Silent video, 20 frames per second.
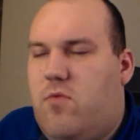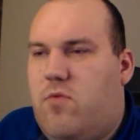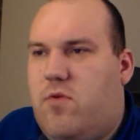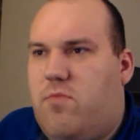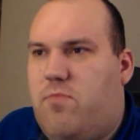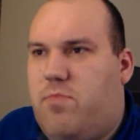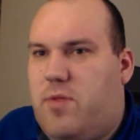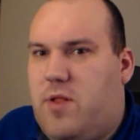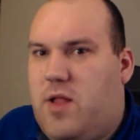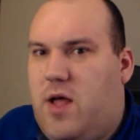
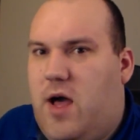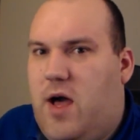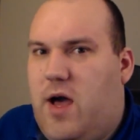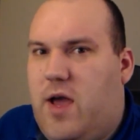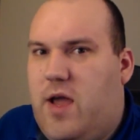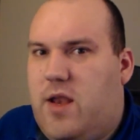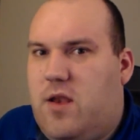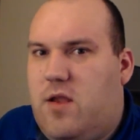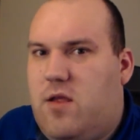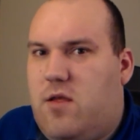with
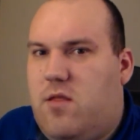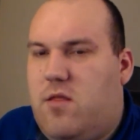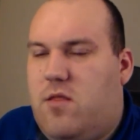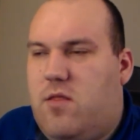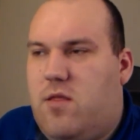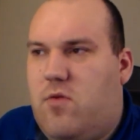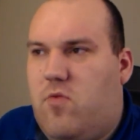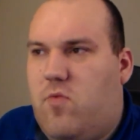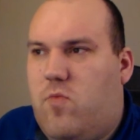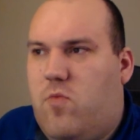blind
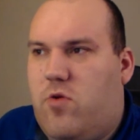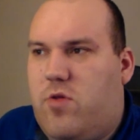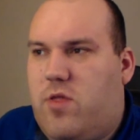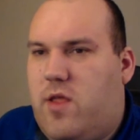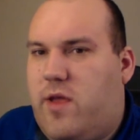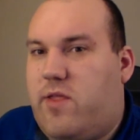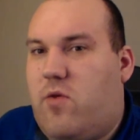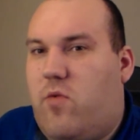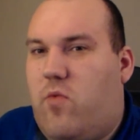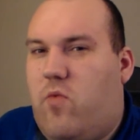that were more
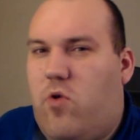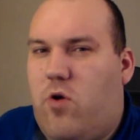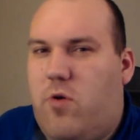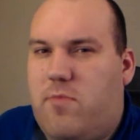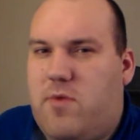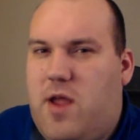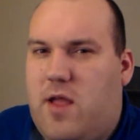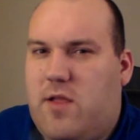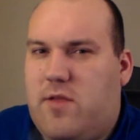than like the warp